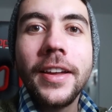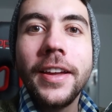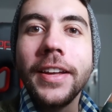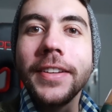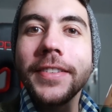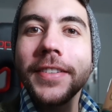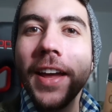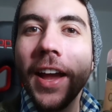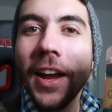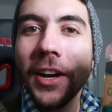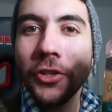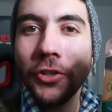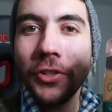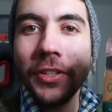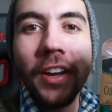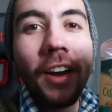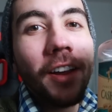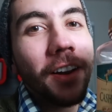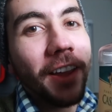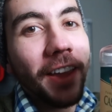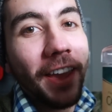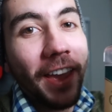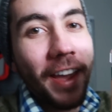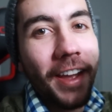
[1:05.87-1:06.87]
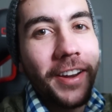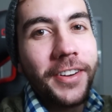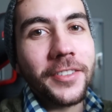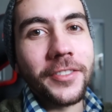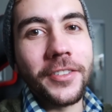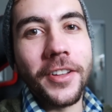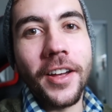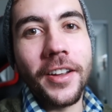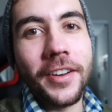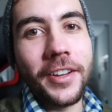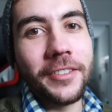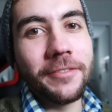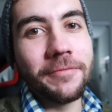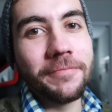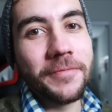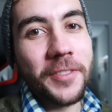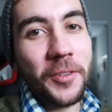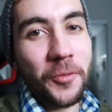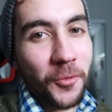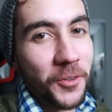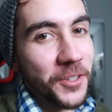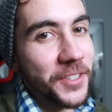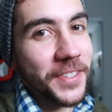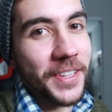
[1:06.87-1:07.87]
It's actually got a handle on it.
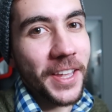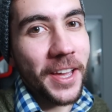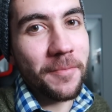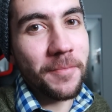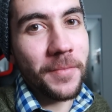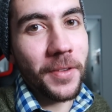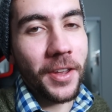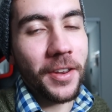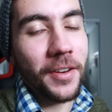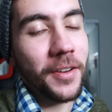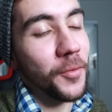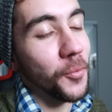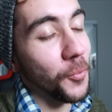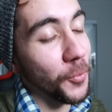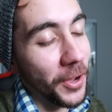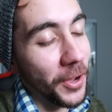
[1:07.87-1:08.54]
What's that mean?